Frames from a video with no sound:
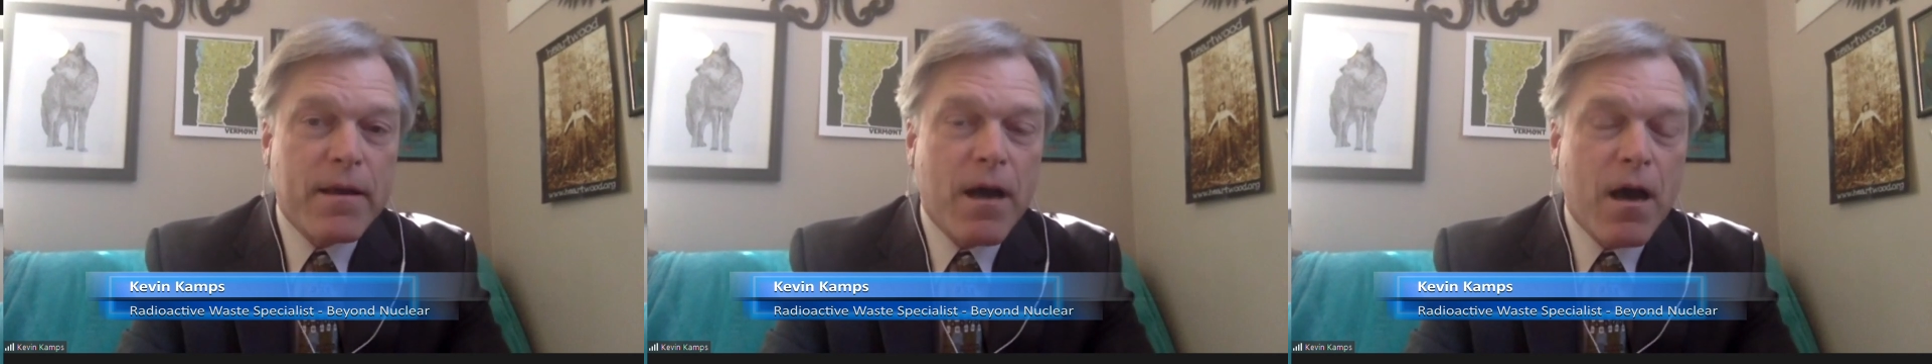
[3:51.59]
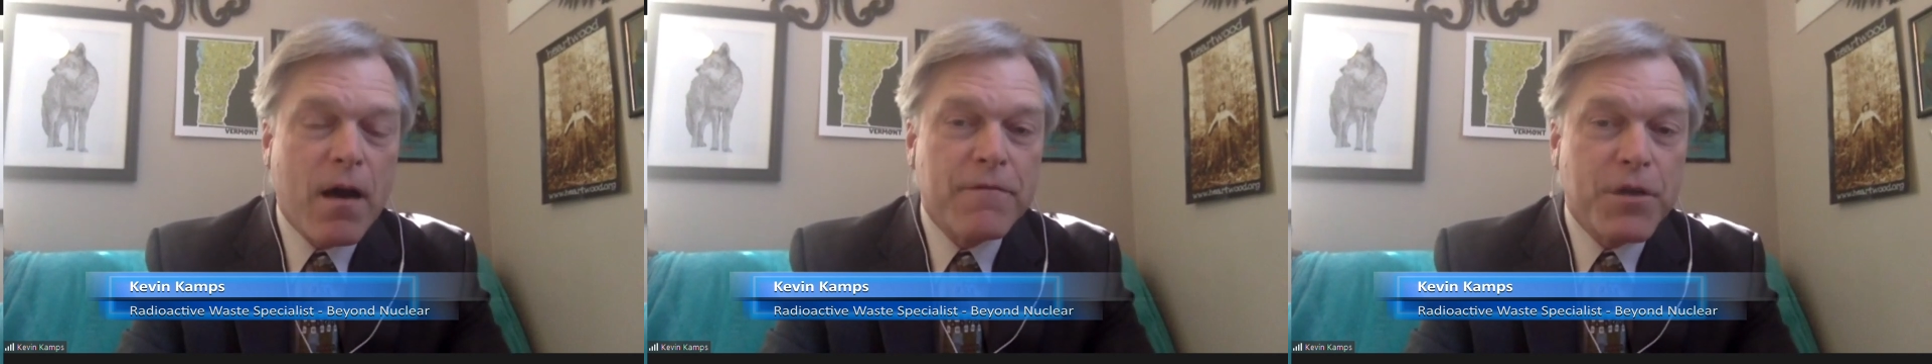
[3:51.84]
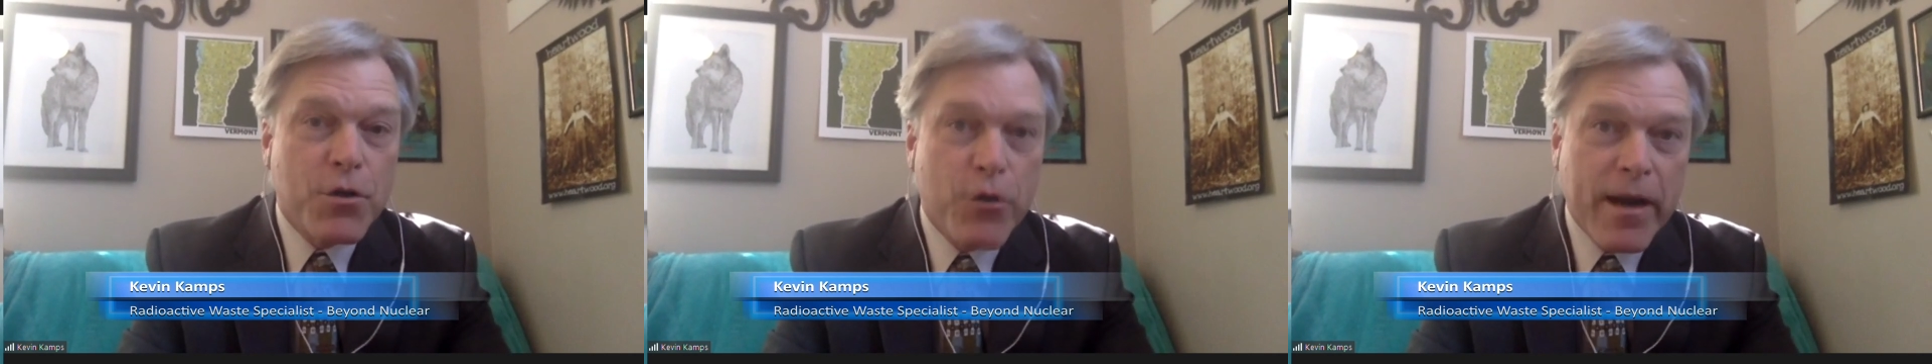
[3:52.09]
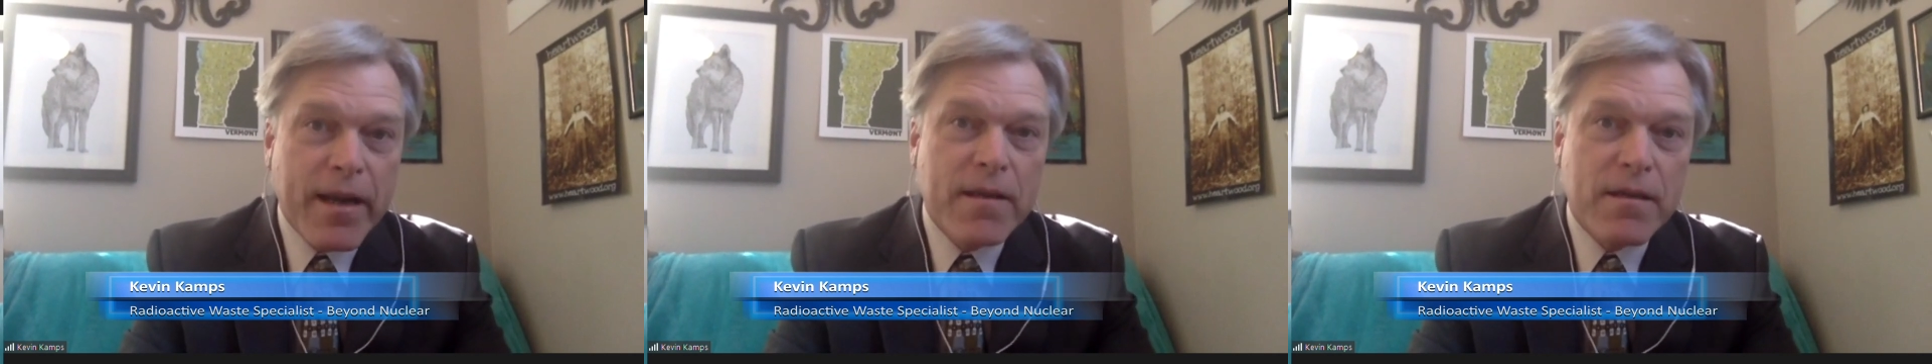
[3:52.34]
of
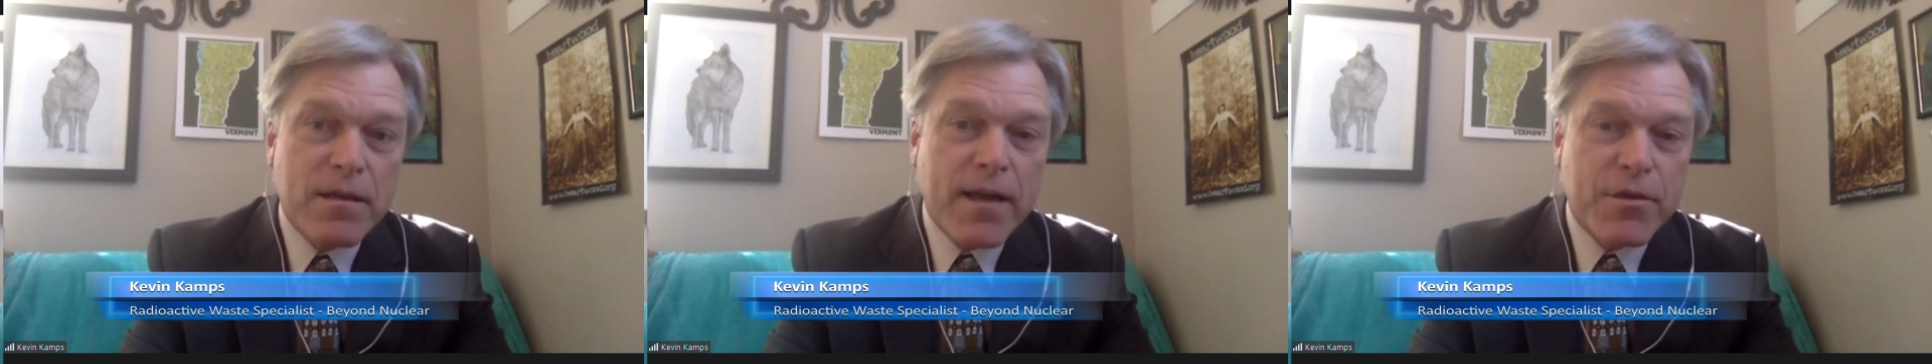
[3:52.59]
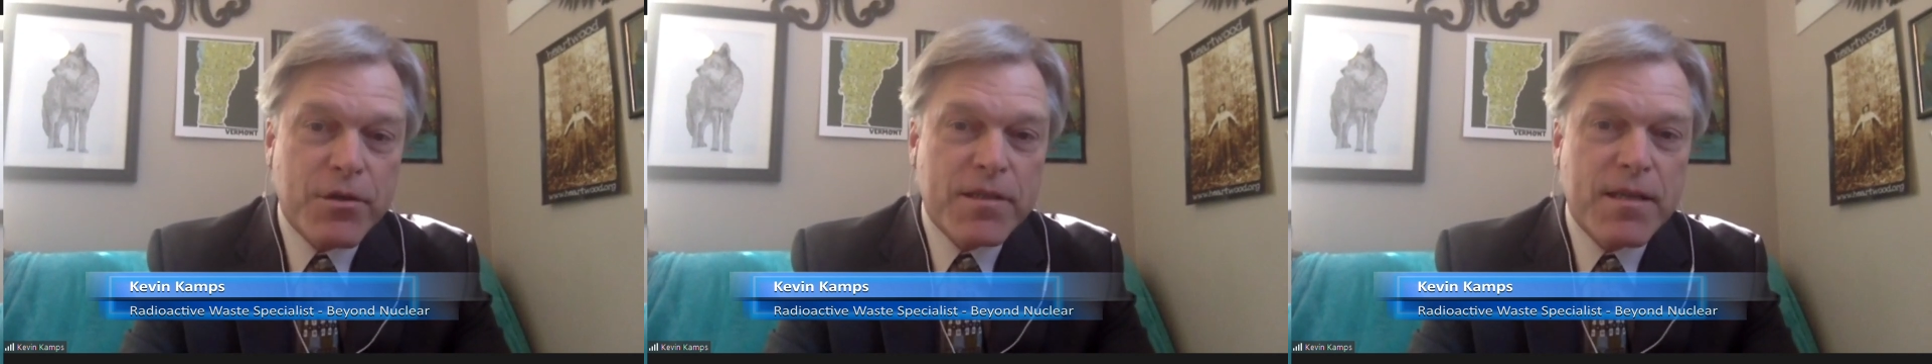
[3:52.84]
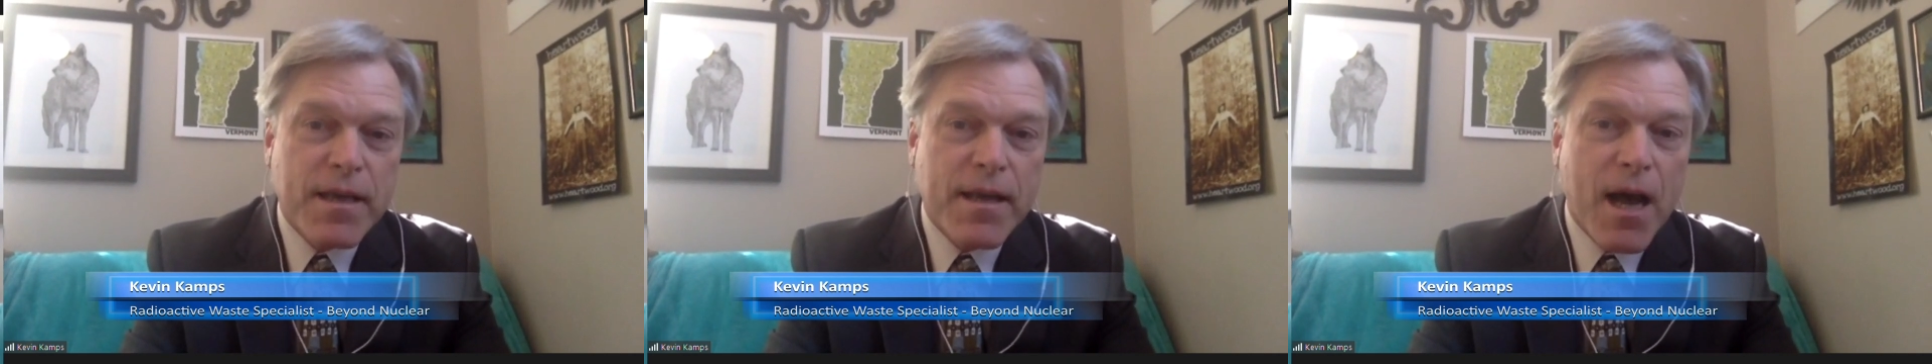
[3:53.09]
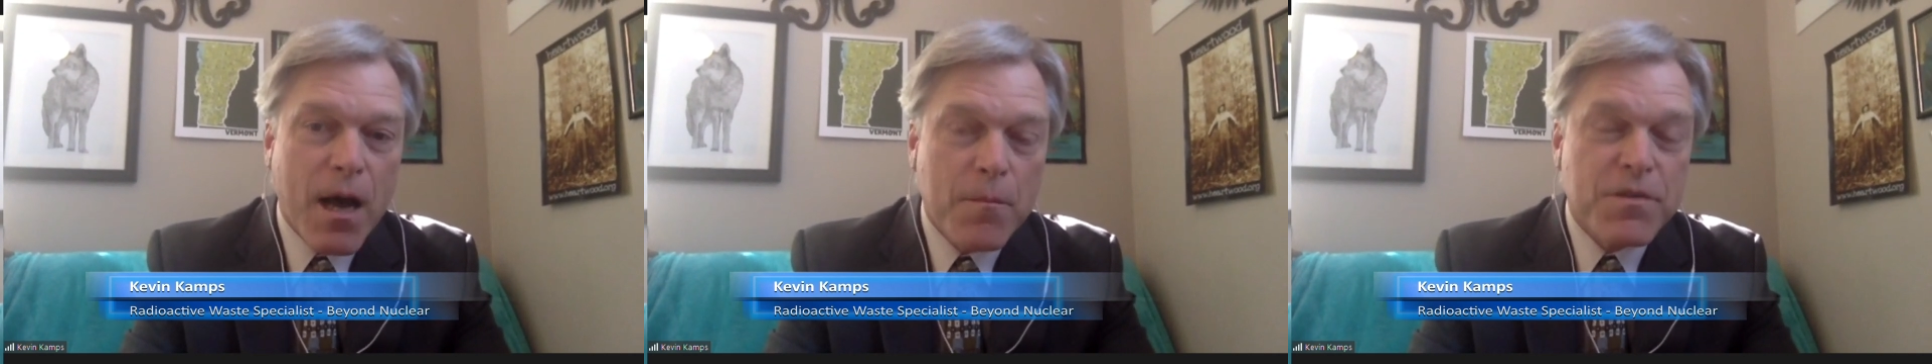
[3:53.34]
Ukrainian electricity
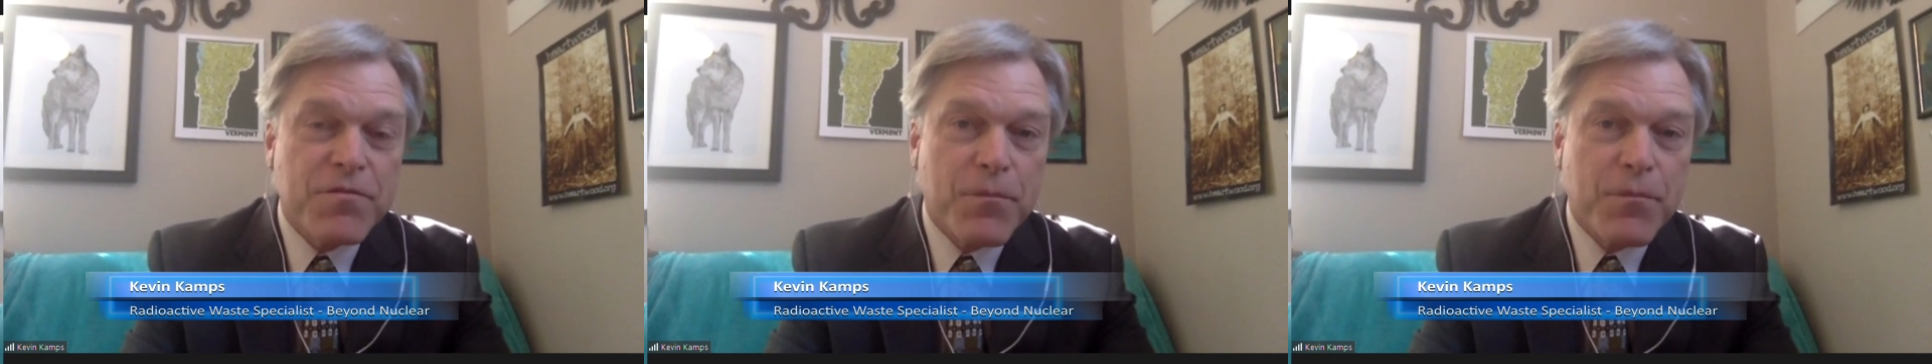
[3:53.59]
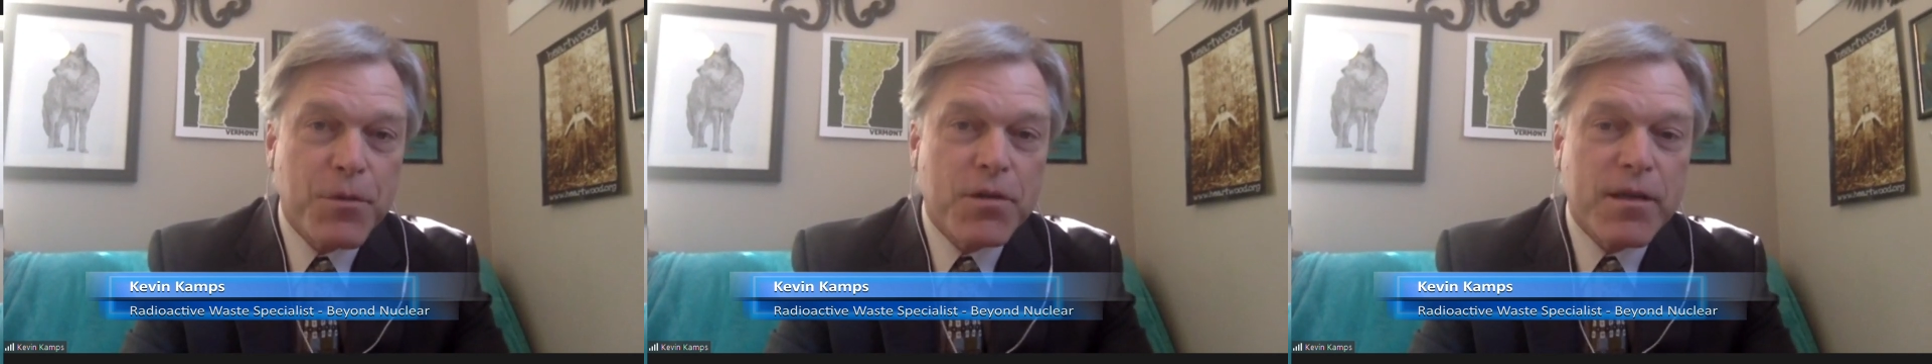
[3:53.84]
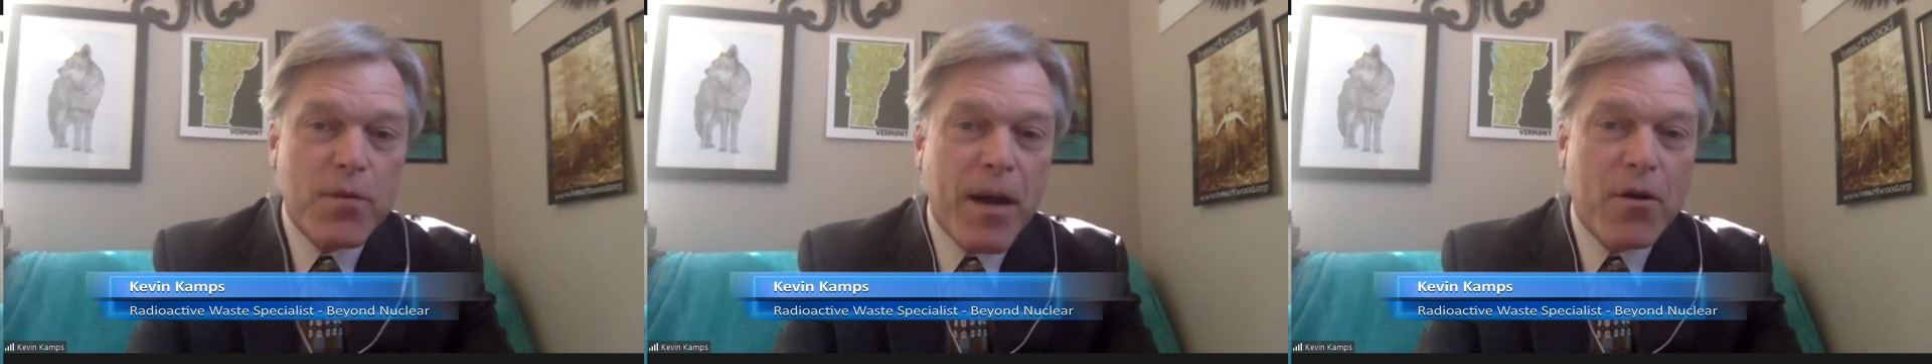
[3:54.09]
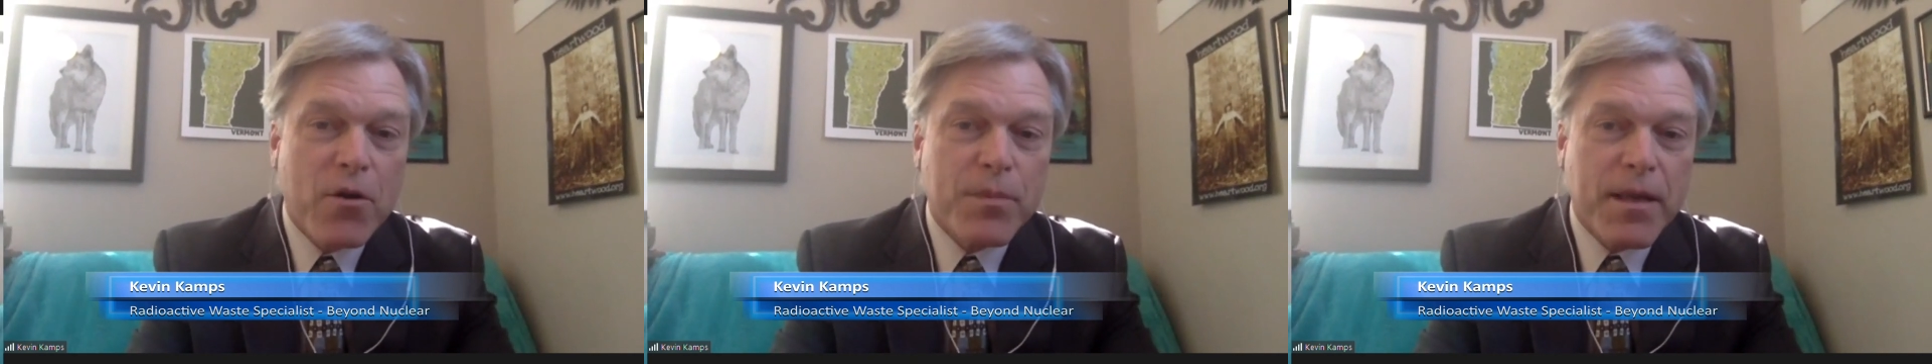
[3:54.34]
comes from nuclear
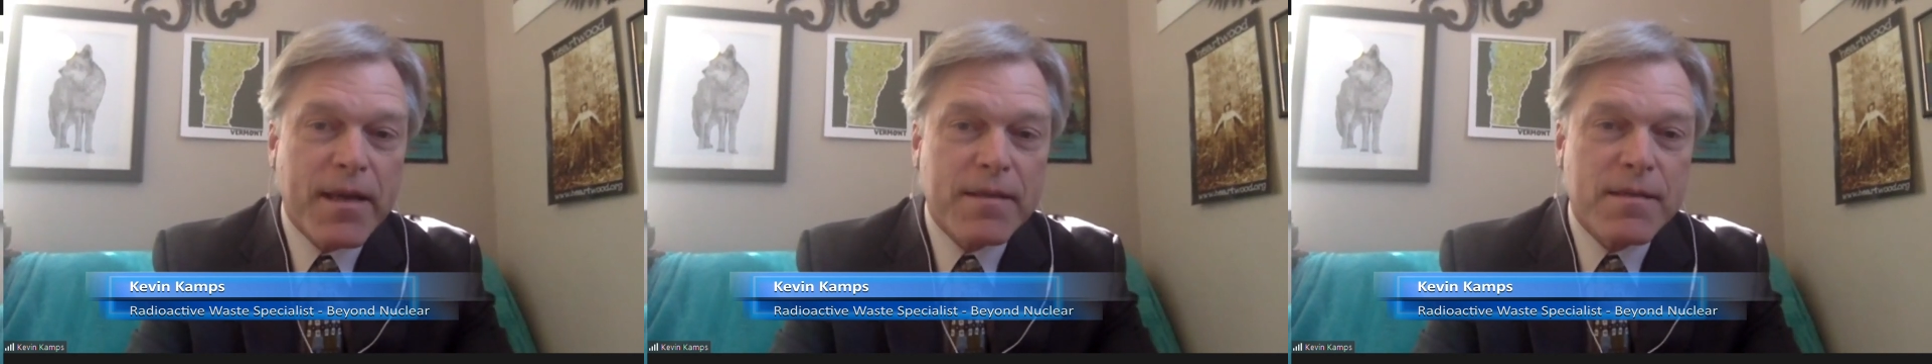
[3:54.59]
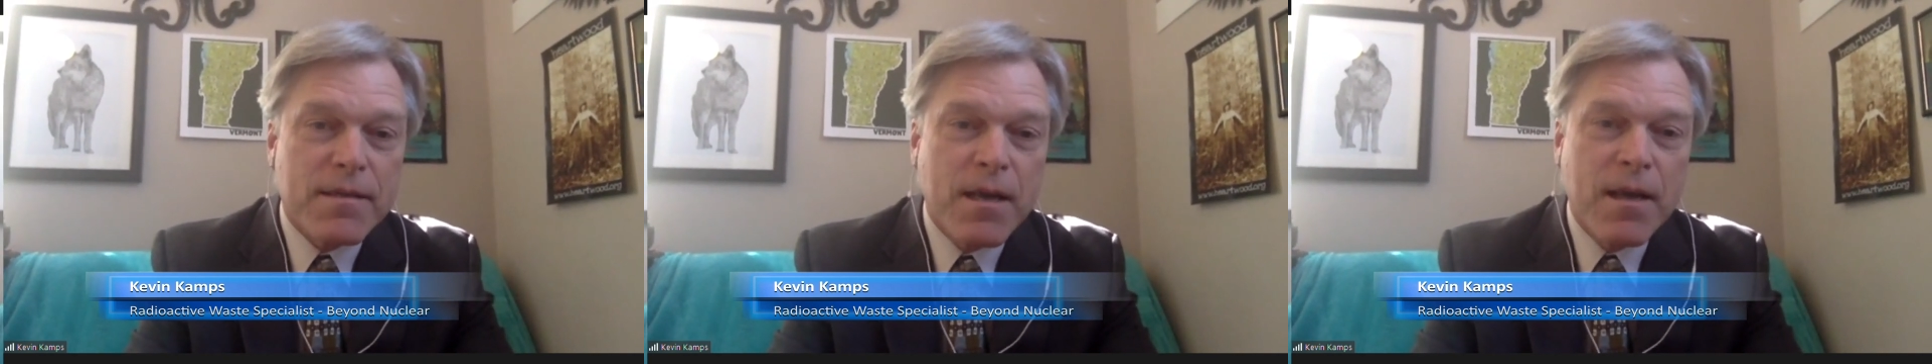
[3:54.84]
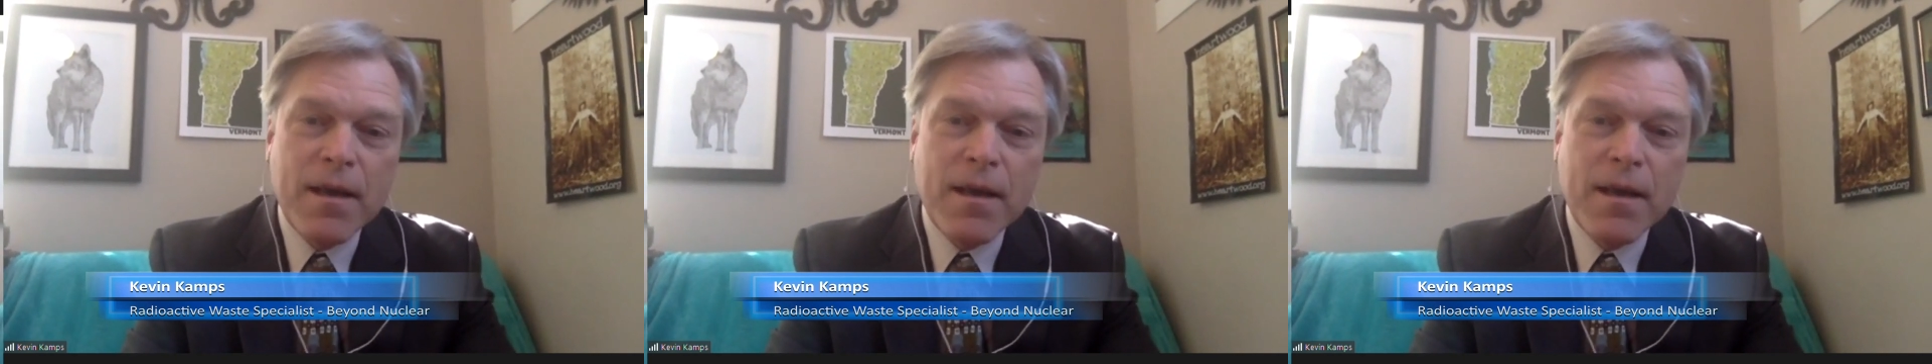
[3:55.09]
power plants.